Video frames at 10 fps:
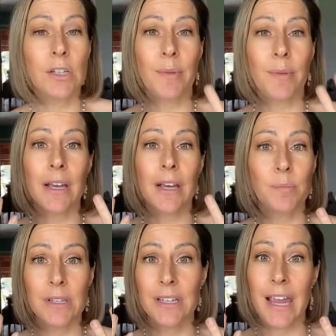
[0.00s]
to my
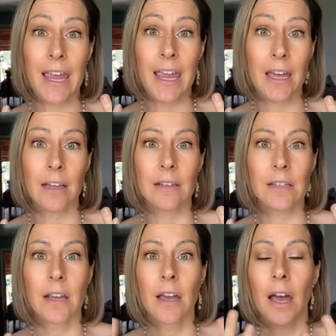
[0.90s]
husband's hands.